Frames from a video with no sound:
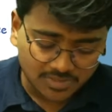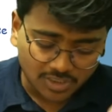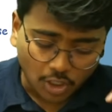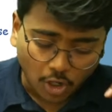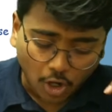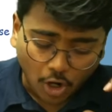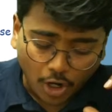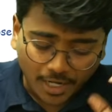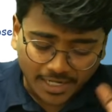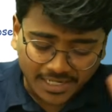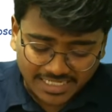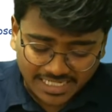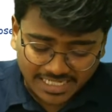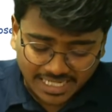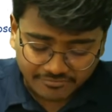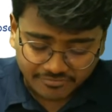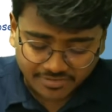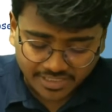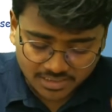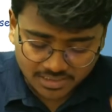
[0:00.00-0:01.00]
Audit
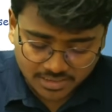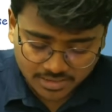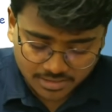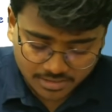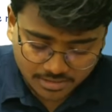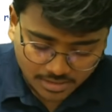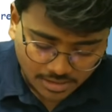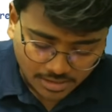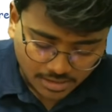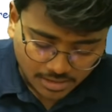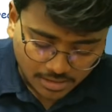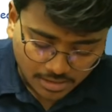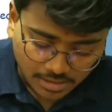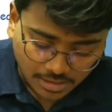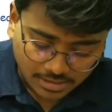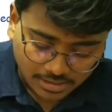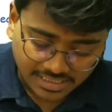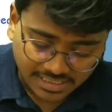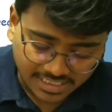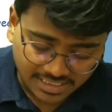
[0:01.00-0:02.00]
evidence
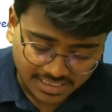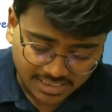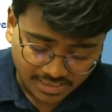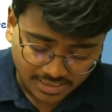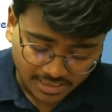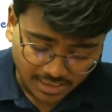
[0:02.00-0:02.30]
that